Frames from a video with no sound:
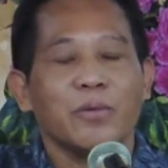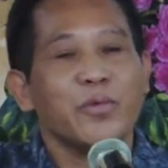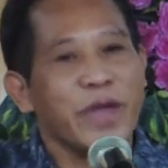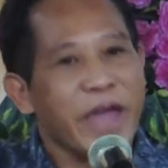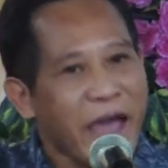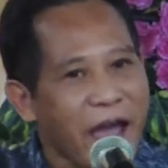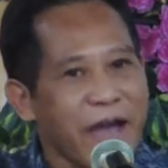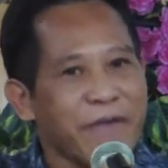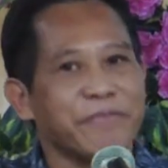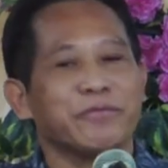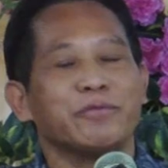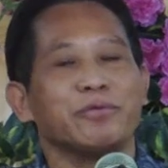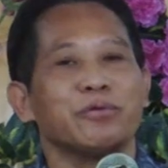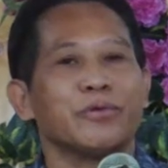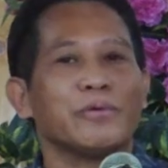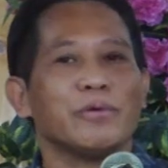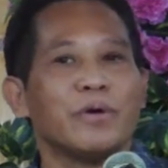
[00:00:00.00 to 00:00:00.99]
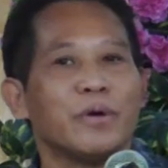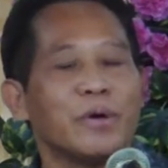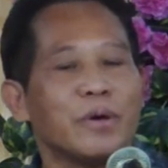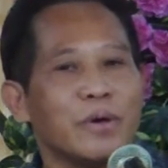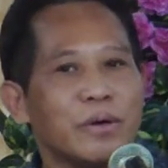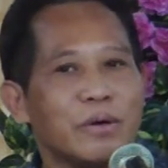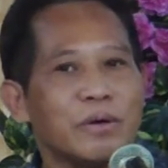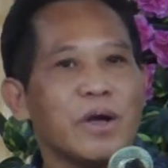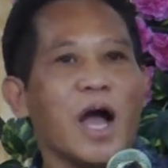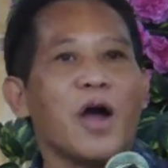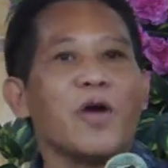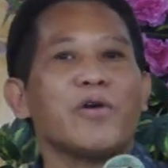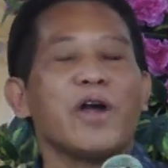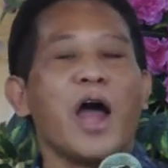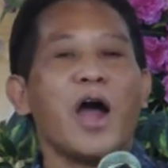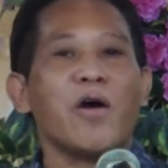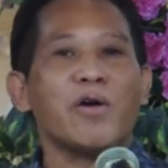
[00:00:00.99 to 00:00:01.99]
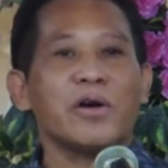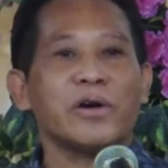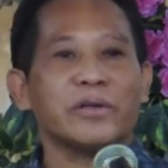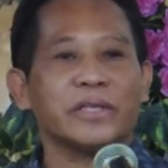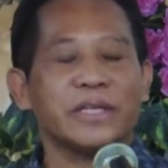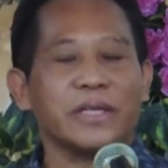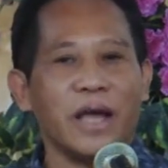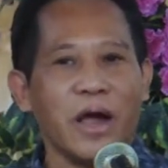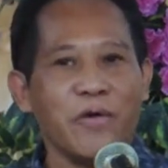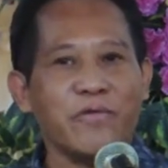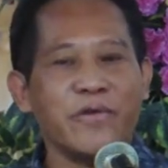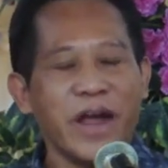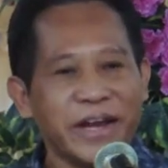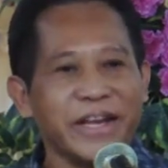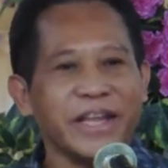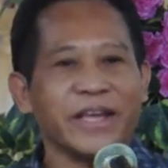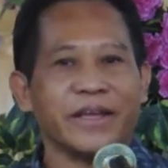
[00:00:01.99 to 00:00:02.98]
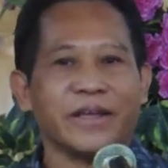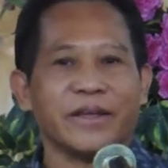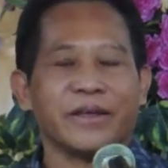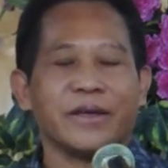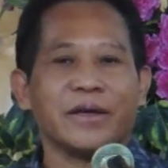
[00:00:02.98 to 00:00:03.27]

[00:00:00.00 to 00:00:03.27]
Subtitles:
we have to our running